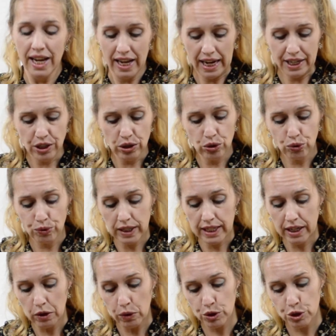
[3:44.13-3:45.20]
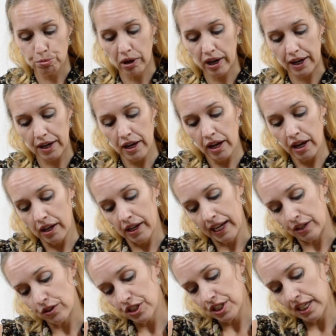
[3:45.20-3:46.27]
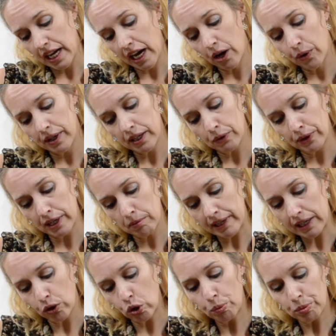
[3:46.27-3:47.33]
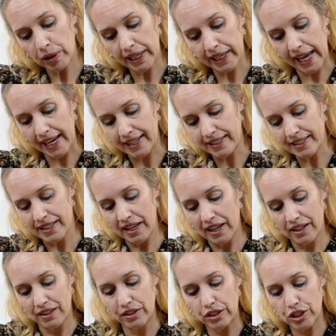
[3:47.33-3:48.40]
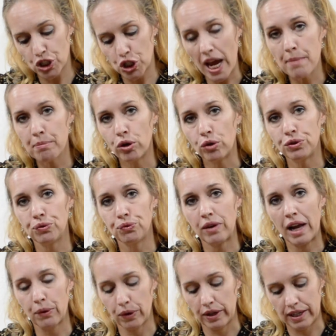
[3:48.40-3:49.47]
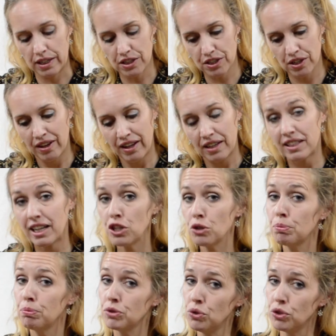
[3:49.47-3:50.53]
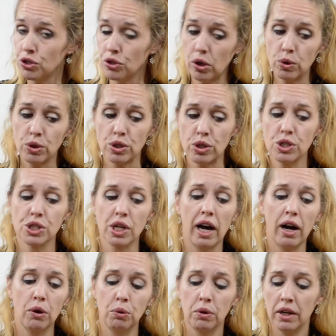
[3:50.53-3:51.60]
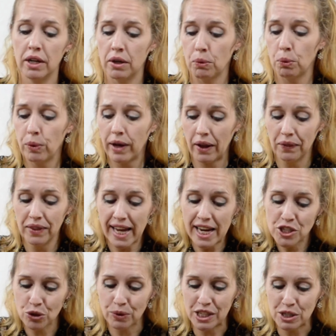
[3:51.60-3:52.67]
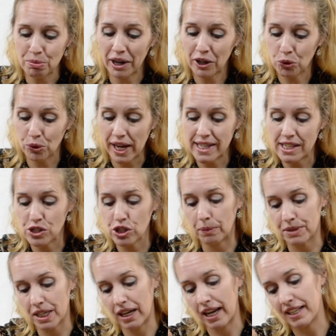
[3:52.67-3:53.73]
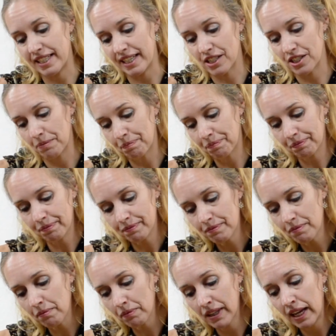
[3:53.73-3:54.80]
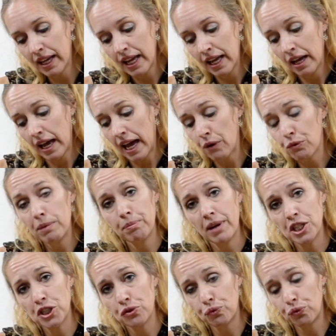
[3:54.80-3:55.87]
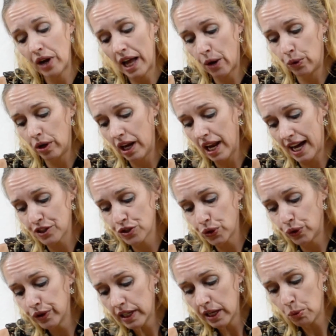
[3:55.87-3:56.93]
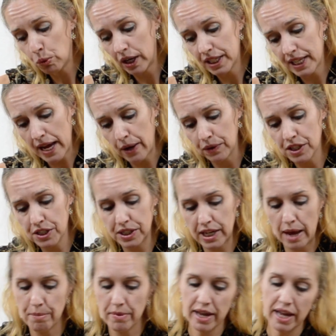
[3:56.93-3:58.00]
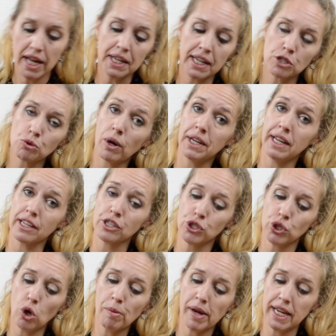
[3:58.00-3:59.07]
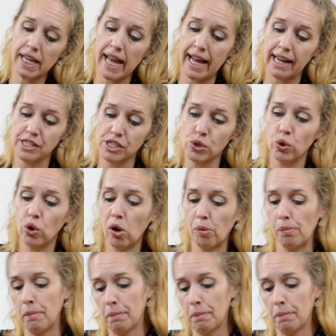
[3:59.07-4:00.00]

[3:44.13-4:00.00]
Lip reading: and you look really close by, you see how incredibly complicated the shape of the flower is, then you notice how well nature is by creating something like this. Every passion flower lasts only one day on the stem, that's why there are so many heads to come.